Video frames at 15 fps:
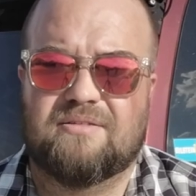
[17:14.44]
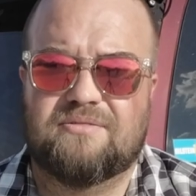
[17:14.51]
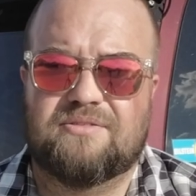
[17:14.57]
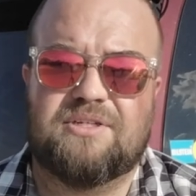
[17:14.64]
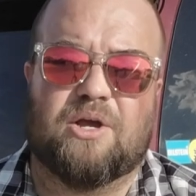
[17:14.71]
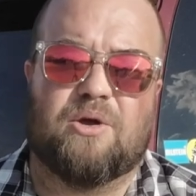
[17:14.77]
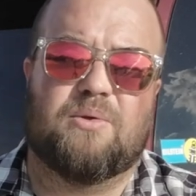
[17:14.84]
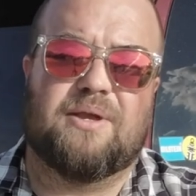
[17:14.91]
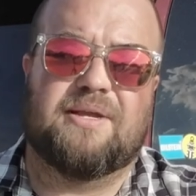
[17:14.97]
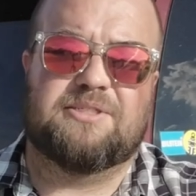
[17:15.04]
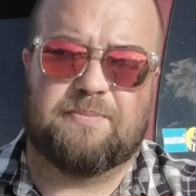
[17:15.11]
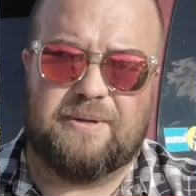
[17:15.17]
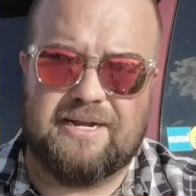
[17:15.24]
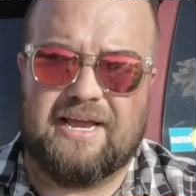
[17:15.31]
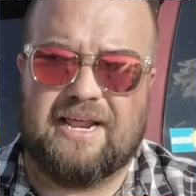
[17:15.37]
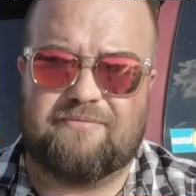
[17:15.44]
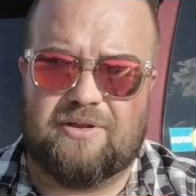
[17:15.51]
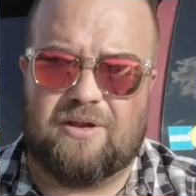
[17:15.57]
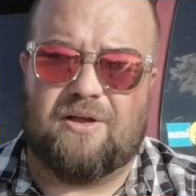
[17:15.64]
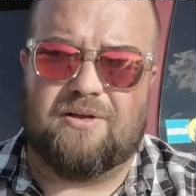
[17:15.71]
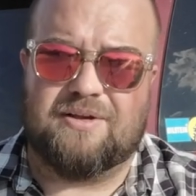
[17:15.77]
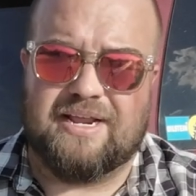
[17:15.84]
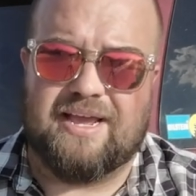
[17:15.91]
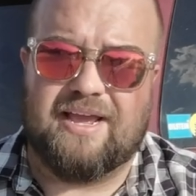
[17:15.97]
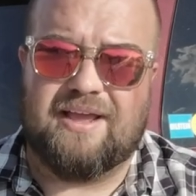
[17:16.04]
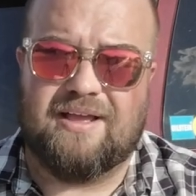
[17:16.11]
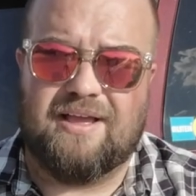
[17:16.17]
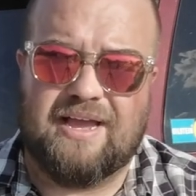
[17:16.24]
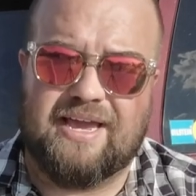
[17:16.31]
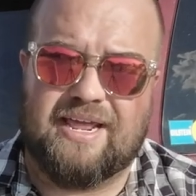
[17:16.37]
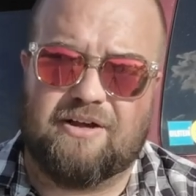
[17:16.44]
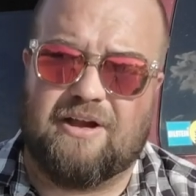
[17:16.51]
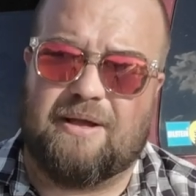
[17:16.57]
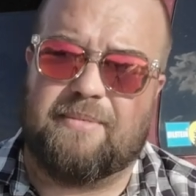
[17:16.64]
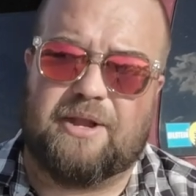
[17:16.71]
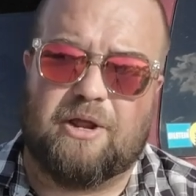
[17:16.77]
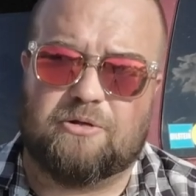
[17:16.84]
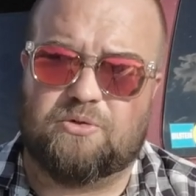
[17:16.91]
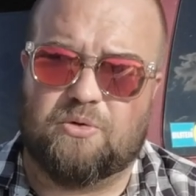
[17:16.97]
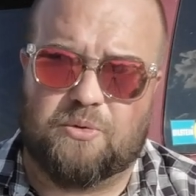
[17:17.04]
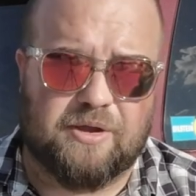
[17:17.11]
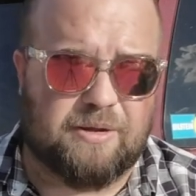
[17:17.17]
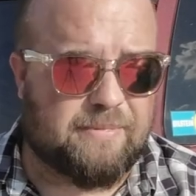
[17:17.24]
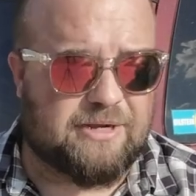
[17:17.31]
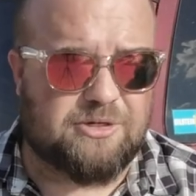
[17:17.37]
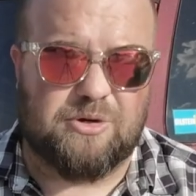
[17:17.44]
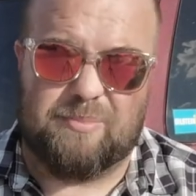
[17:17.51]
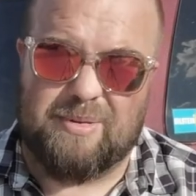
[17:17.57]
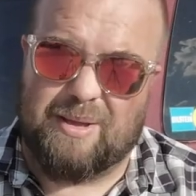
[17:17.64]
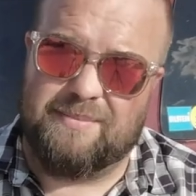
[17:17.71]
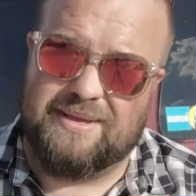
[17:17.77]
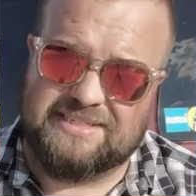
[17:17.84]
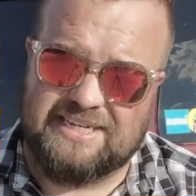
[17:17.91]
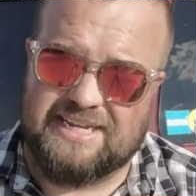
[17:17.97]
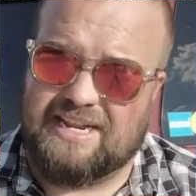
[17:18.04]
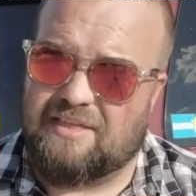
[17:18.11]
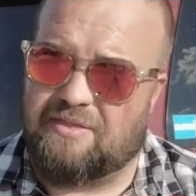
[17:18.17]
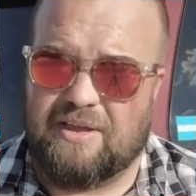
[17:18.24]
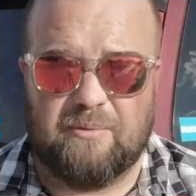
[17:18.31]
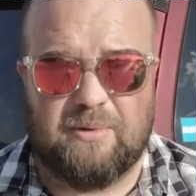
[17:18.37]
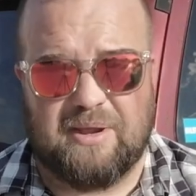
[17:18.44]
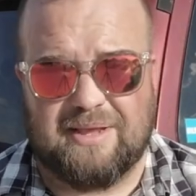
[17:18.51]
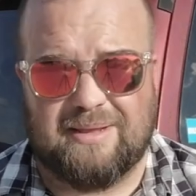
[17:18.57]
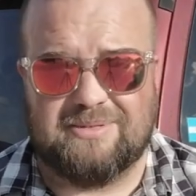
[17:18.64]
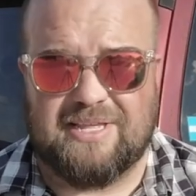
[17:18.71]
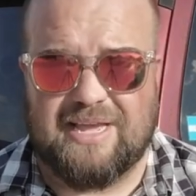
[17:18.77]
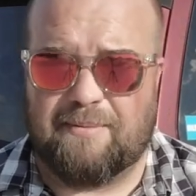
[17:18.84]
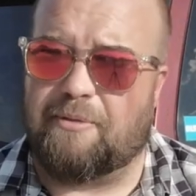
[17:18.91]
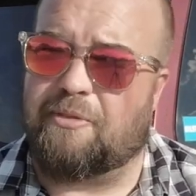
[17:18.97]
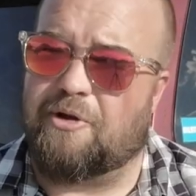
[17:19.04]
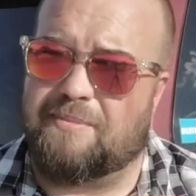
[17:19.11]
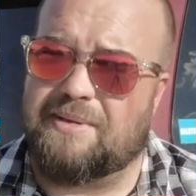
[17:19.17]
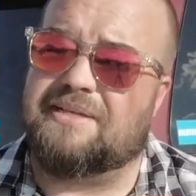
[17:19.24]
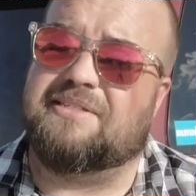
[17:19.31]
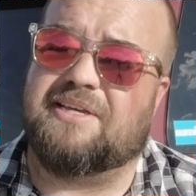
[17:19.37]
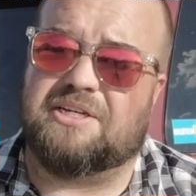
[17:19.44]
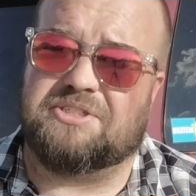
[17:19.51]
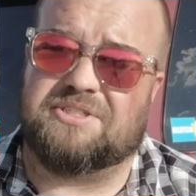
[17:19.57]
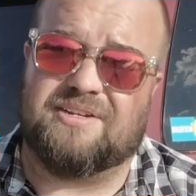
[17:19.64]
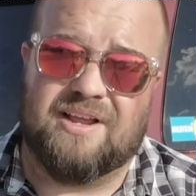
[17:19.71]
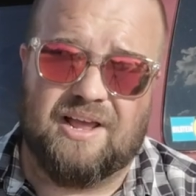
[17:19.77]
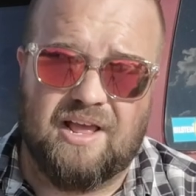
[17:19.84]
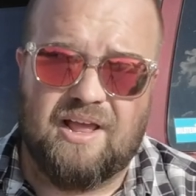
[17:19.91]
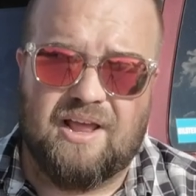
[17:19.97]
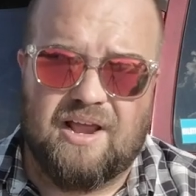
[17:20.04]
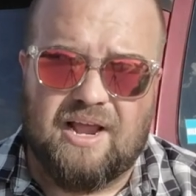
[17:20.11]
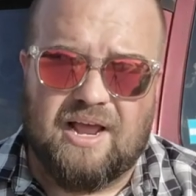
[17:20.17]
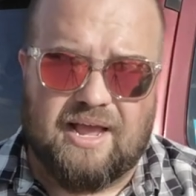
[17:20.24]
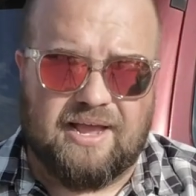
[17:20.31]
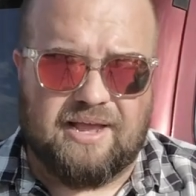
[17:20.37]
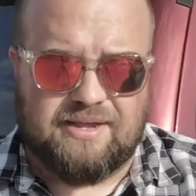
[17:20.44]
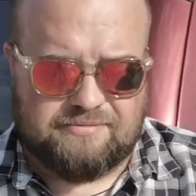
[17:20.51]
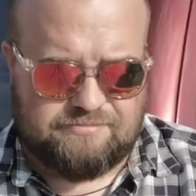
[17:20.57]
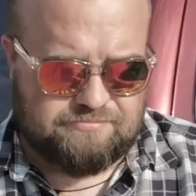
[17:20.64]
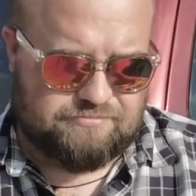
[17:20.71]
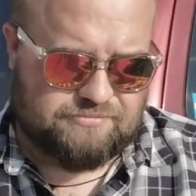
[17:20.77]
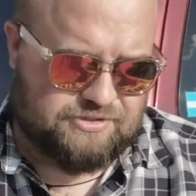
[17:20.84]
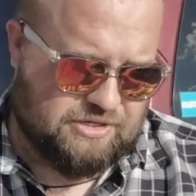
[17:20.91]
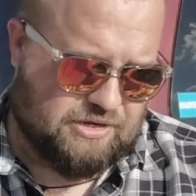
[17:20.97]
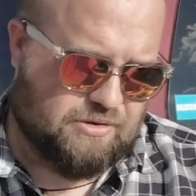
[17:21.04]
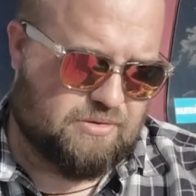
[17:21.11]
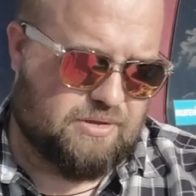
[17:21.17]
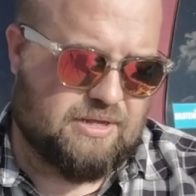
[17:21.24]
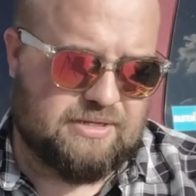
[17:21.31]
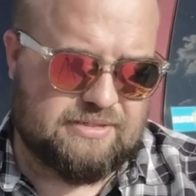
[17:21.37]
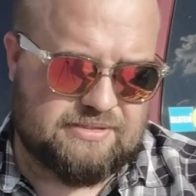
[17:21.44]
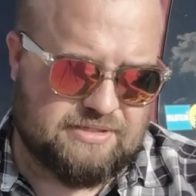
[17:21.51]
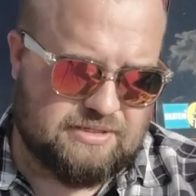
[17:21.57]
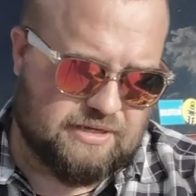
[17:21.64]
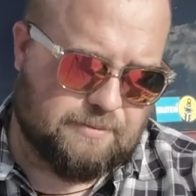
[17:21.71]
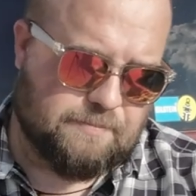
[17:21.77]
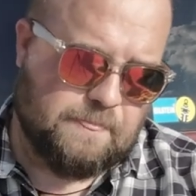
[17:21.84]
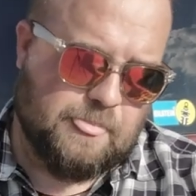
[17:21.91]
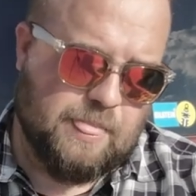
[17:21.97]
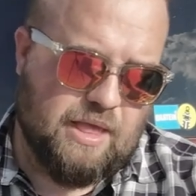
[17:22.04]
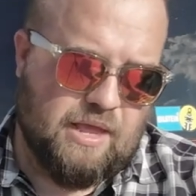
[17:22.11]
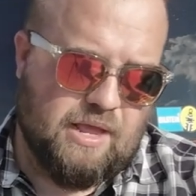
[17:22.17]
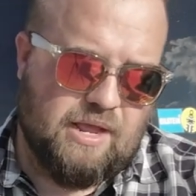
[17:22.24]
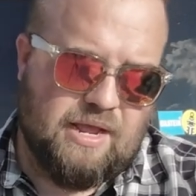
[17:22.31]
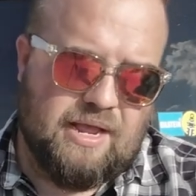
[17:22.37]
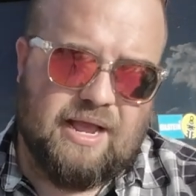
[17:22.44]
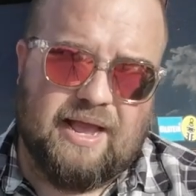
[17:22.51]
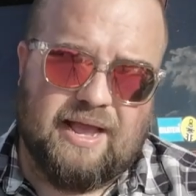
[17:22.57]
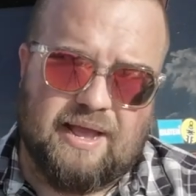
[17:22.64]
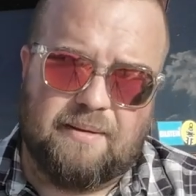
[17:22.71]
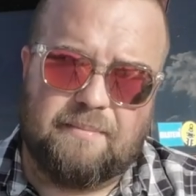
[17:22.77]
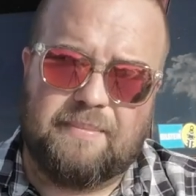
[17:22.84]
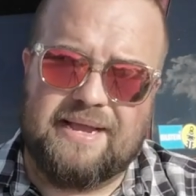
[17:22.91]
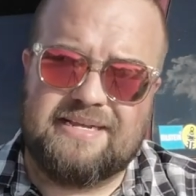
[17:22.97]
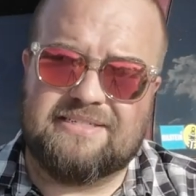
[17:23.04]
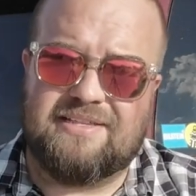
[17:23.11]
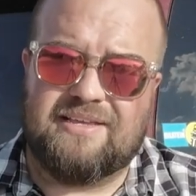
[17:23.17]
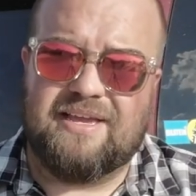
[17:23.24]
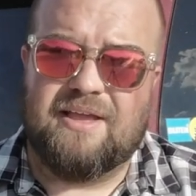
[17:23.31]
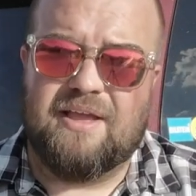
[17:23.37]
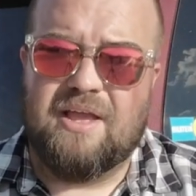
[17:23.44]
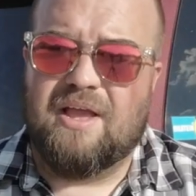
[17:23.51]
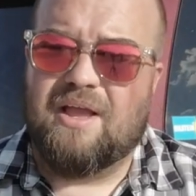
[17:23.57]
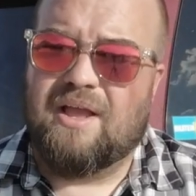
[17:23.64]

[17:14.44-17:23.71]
so it's been kind of a long day. I got to grab my notes real quick, make sure I'm not missing anything when it comes to the hypothermia section. So let's see. Basically,